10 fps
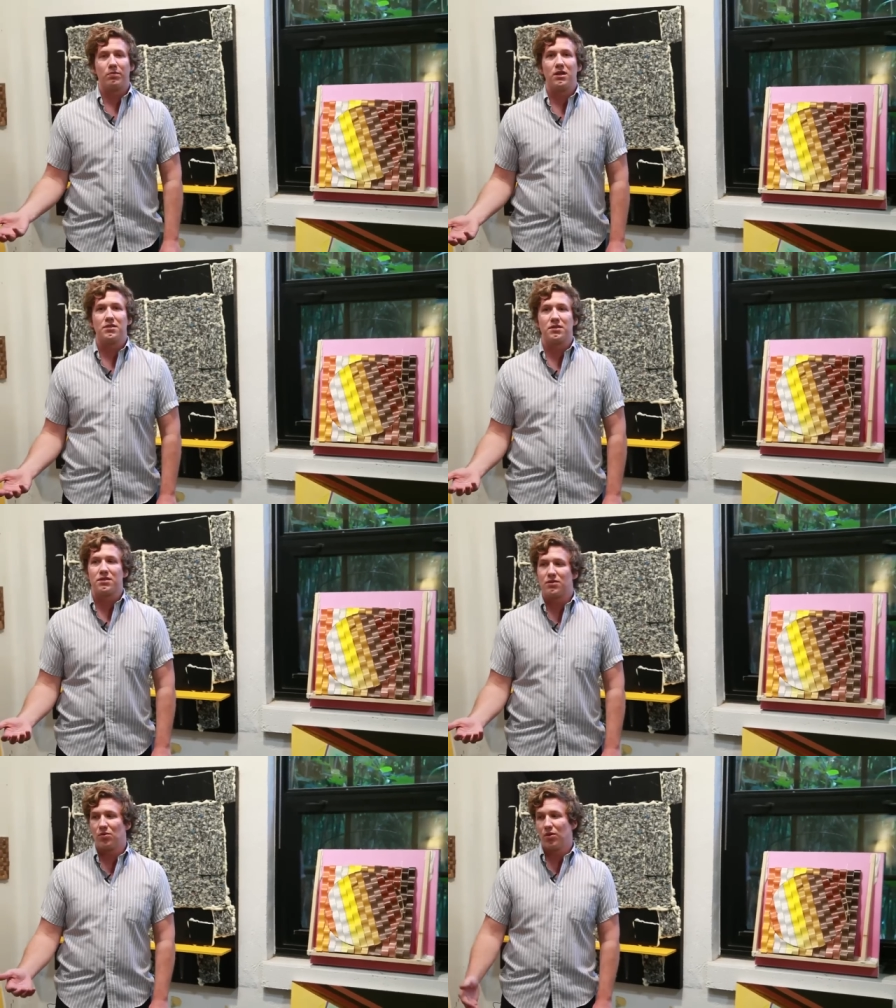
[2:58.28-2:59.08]

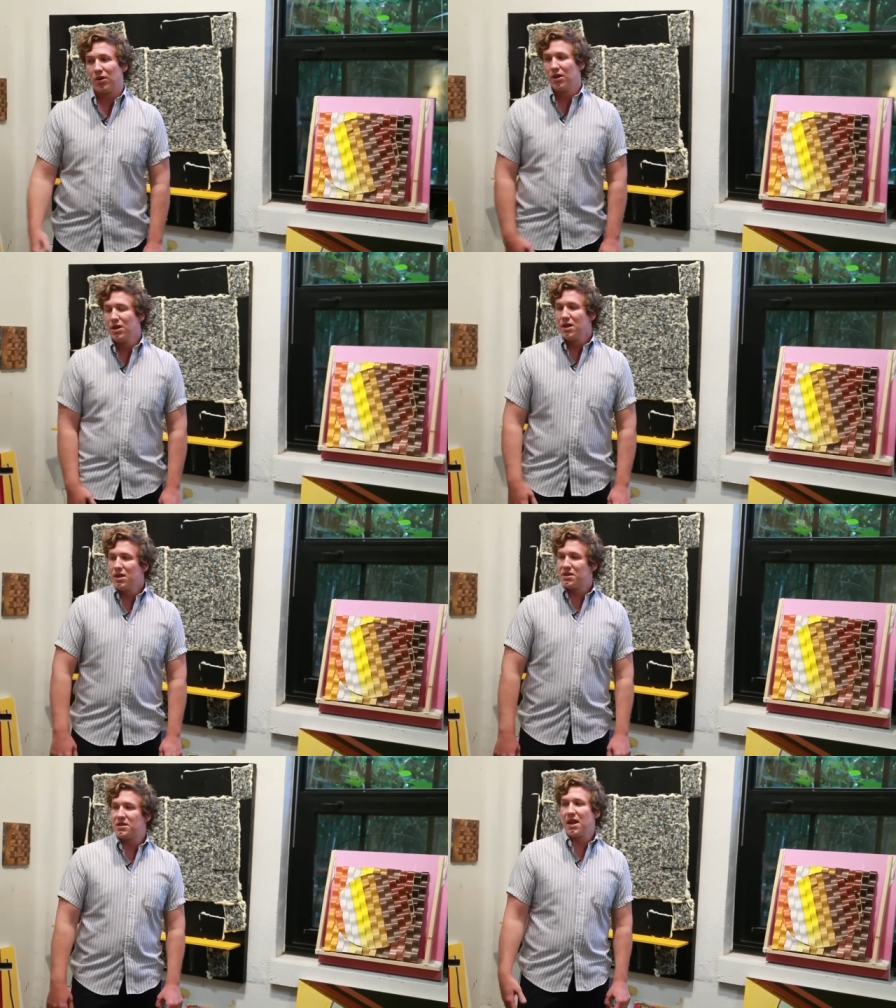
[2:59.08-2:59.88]
pieces, or
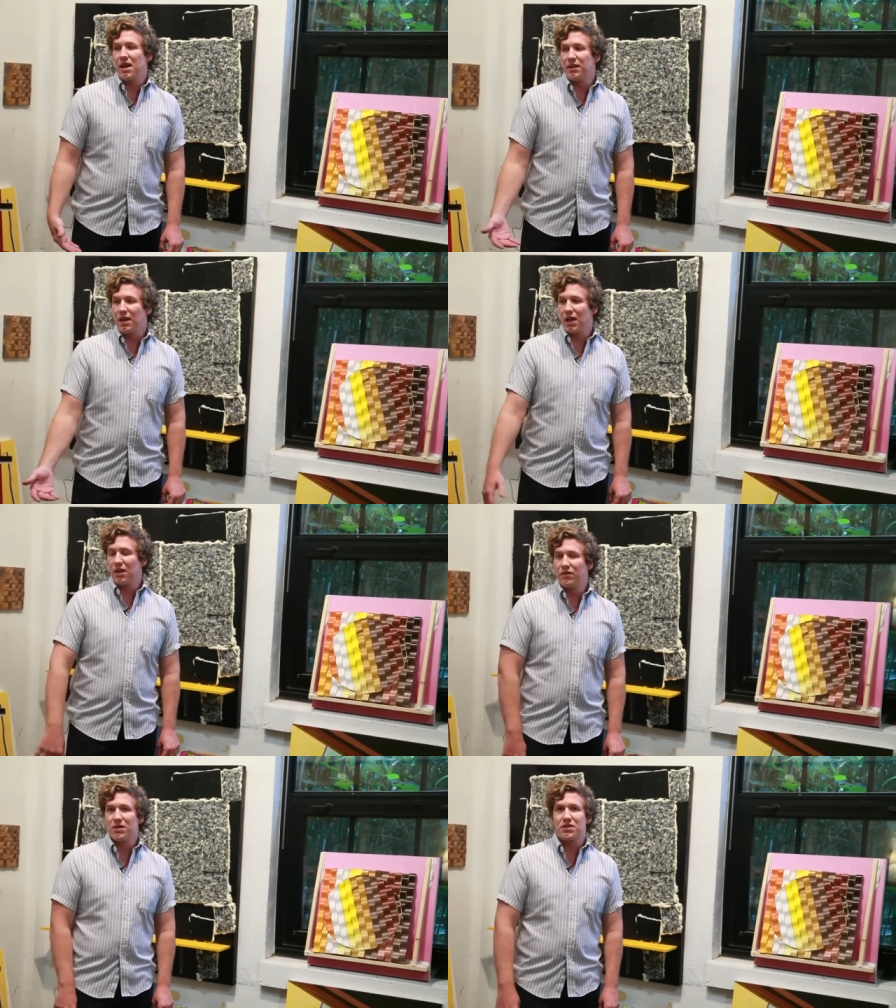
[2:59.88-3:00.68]
stained
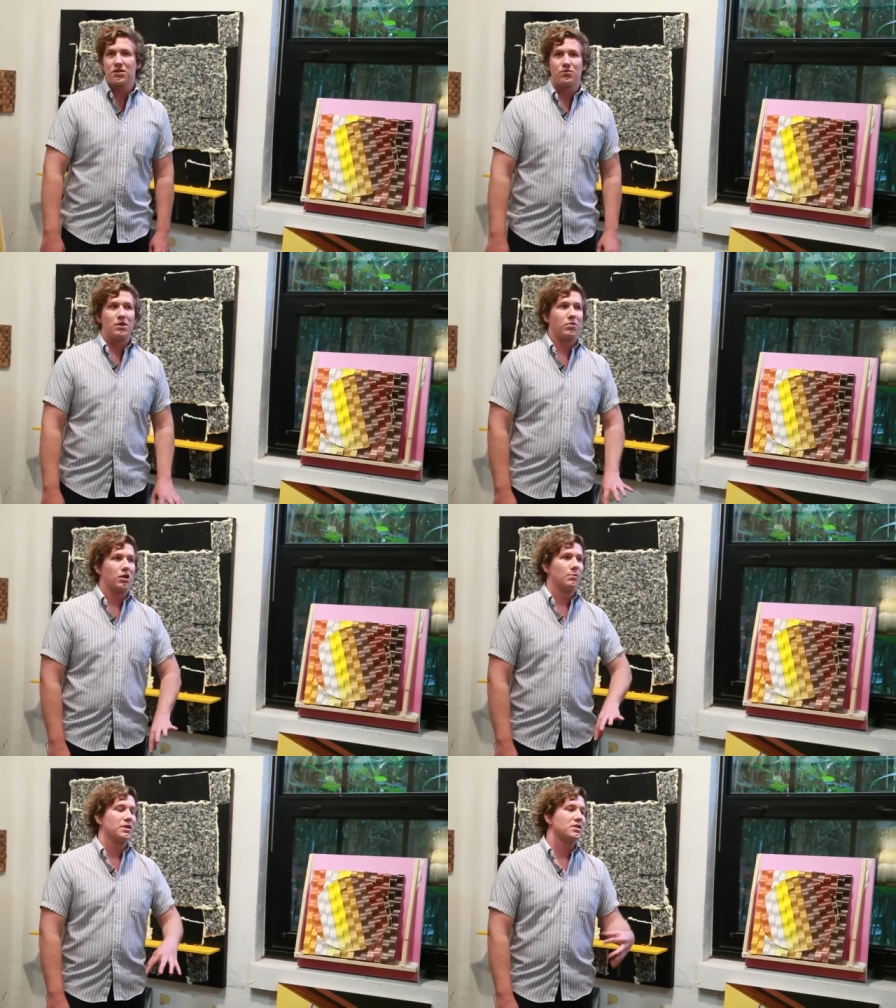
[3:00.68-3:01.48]
canvas is
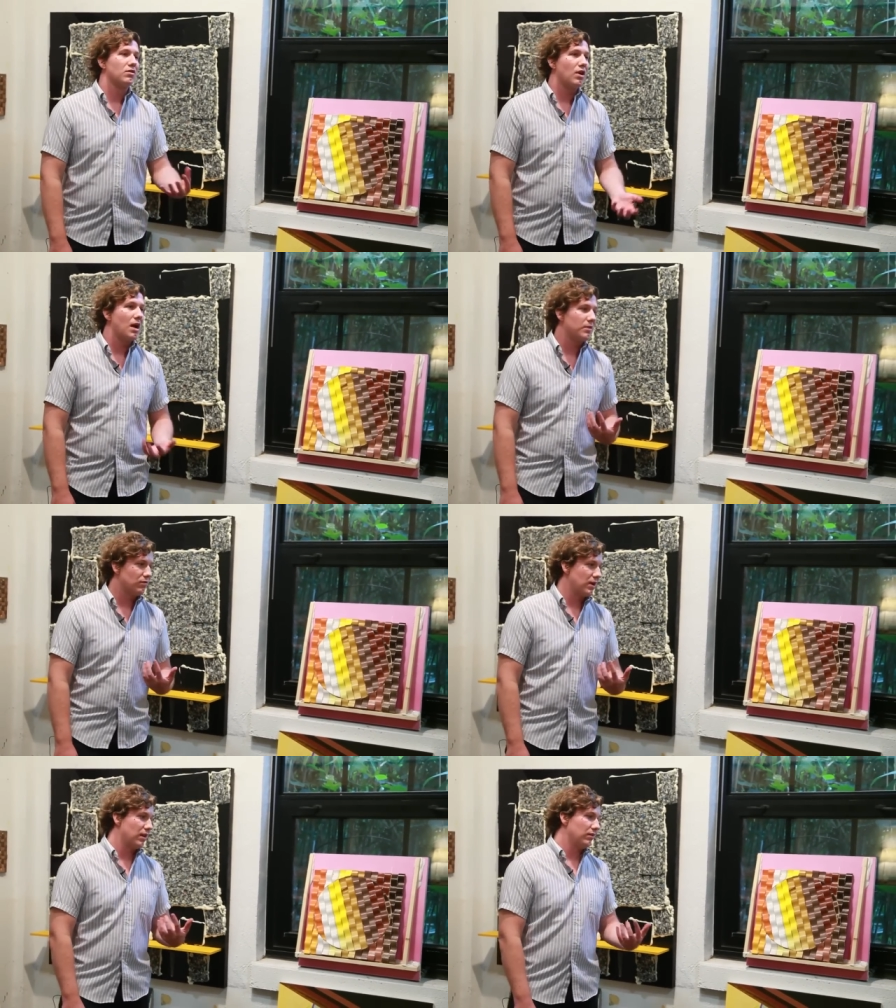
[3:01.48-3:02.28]
repurposed and wrapped
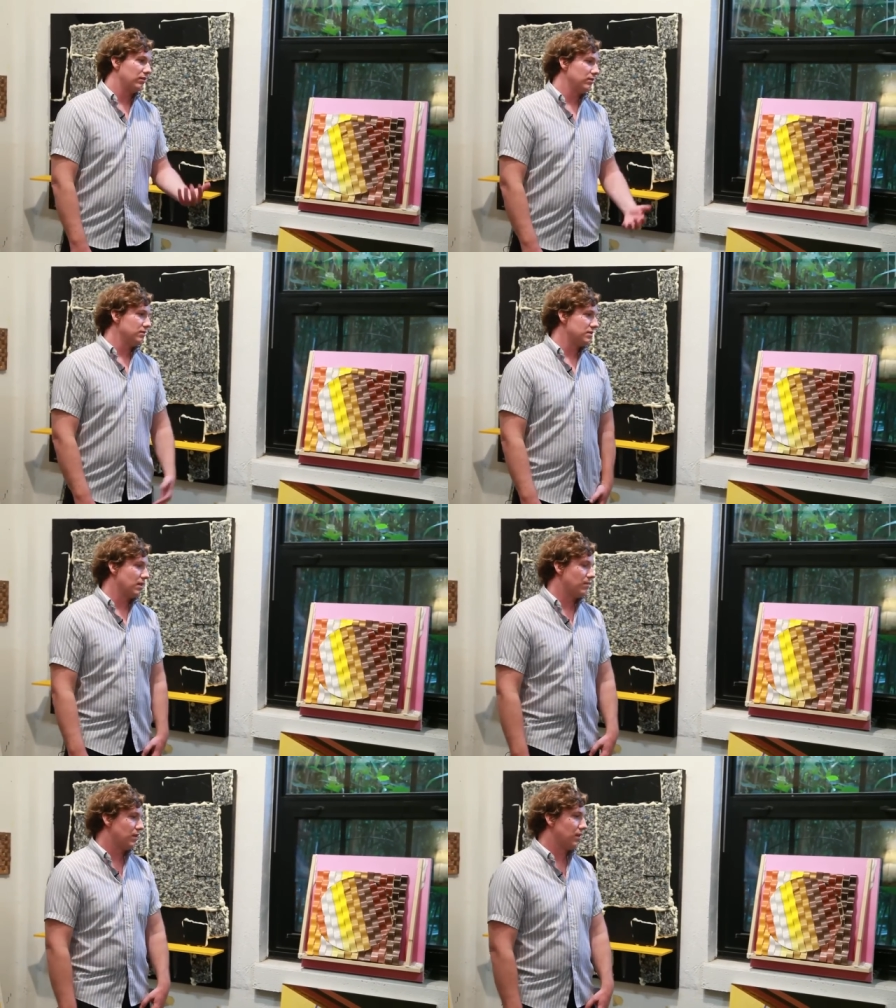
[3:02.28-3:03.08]
around
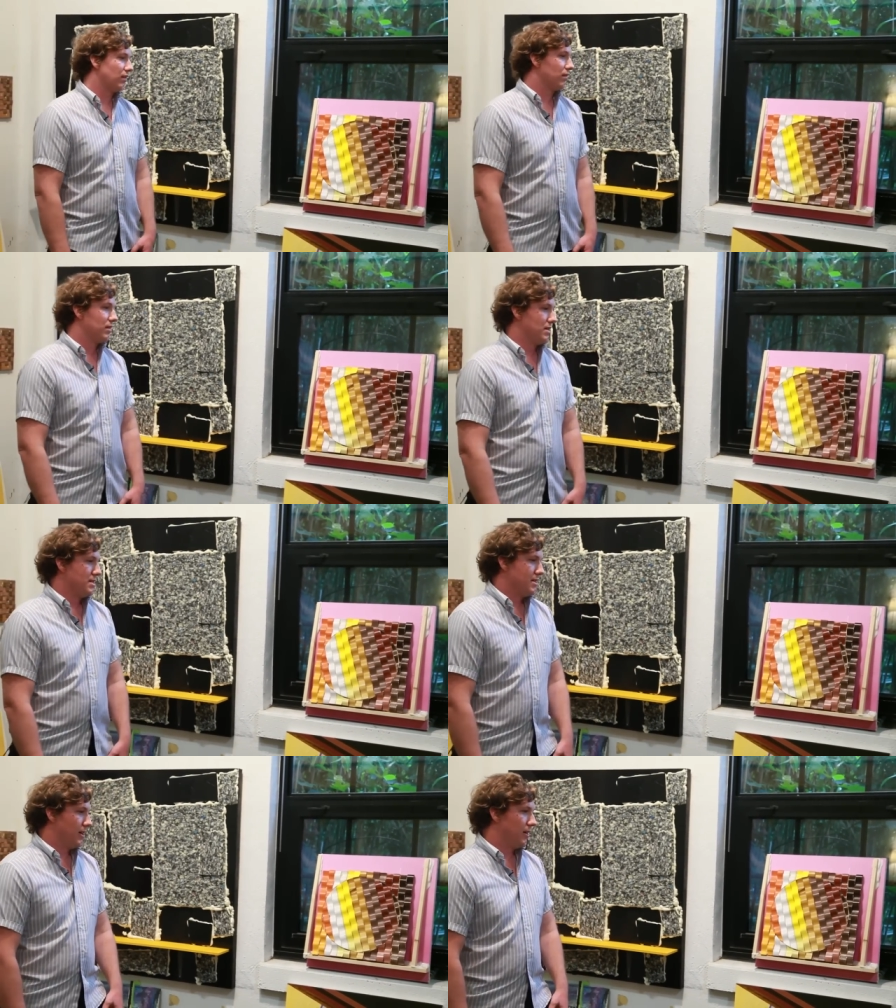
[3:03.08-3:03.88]
something. Or
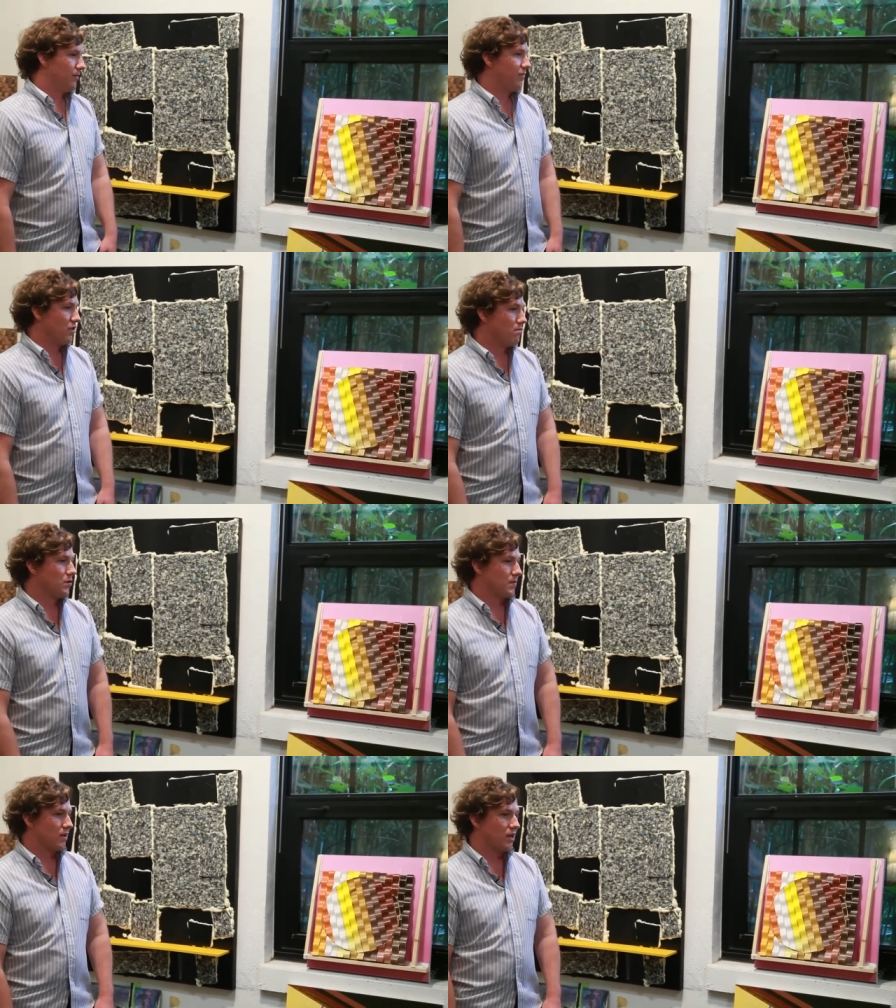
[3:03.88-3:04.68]
um, for the
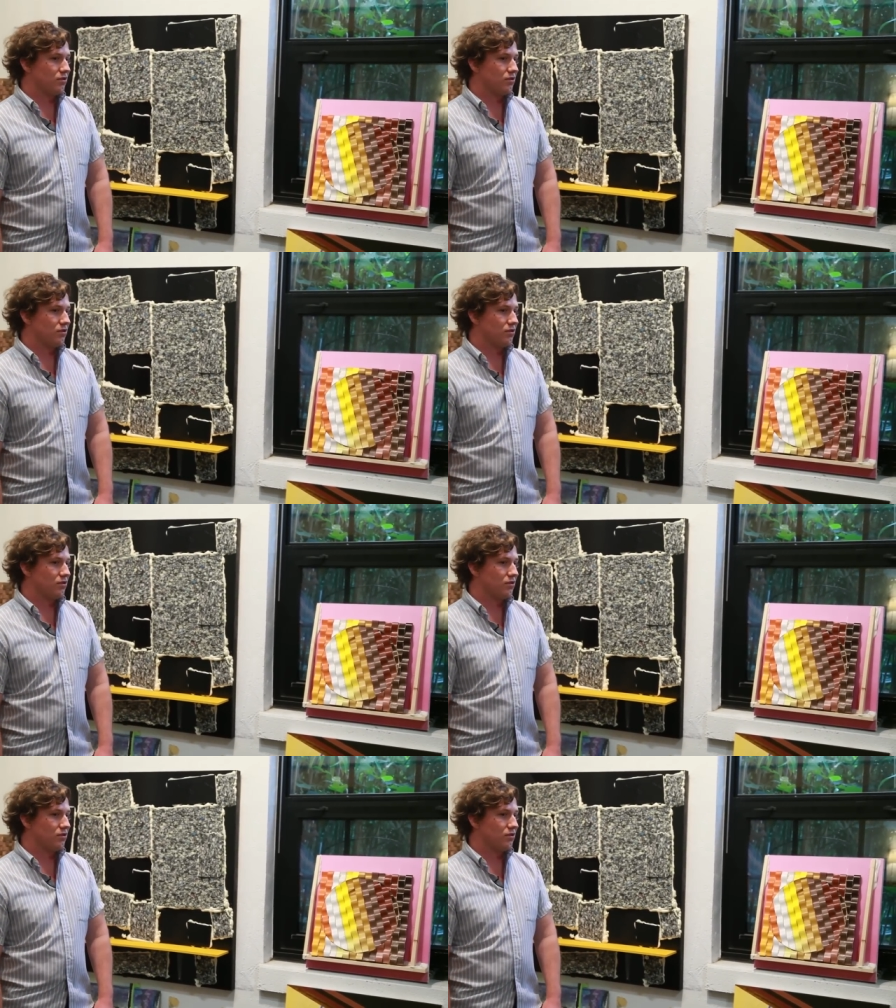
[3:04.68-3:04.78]
most part, I